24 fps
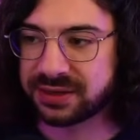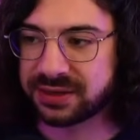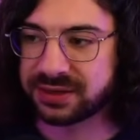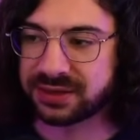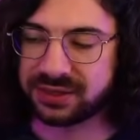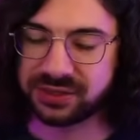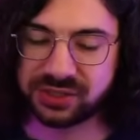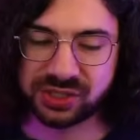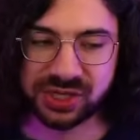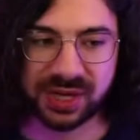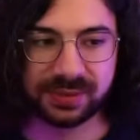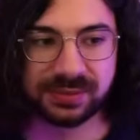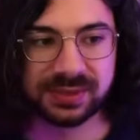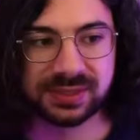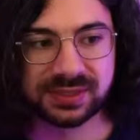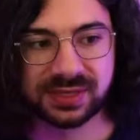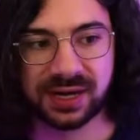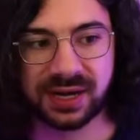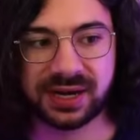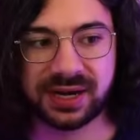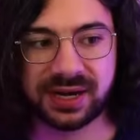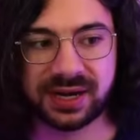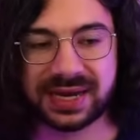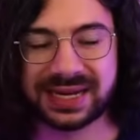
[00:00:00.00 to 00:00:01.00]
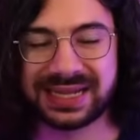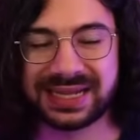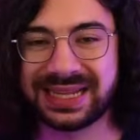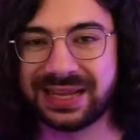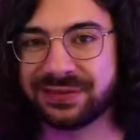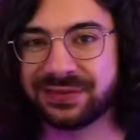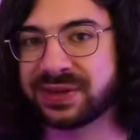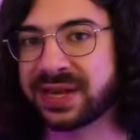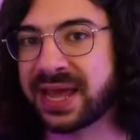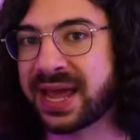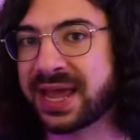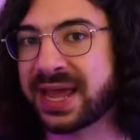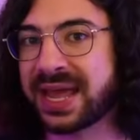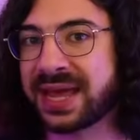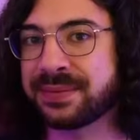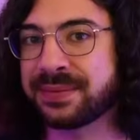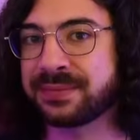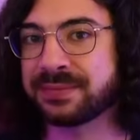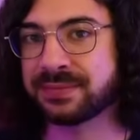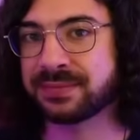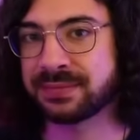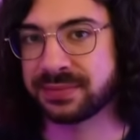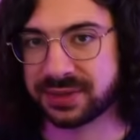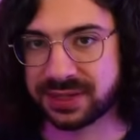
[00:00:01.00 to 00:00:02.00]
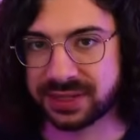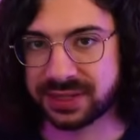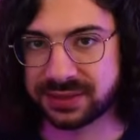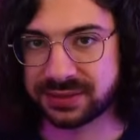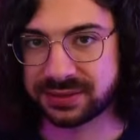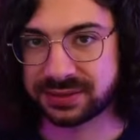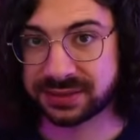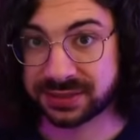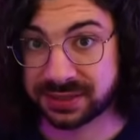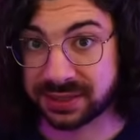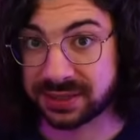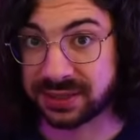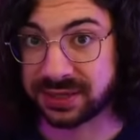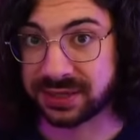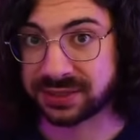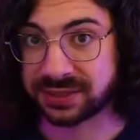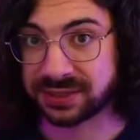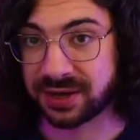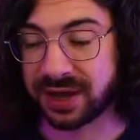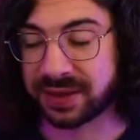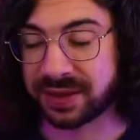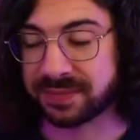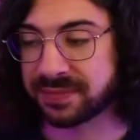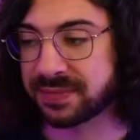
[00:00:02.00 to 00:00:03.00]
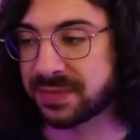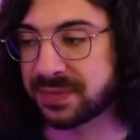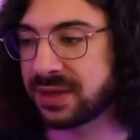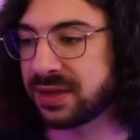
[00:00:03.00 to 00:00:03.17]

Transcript: This jam started at 11 a.m. in Sydney time.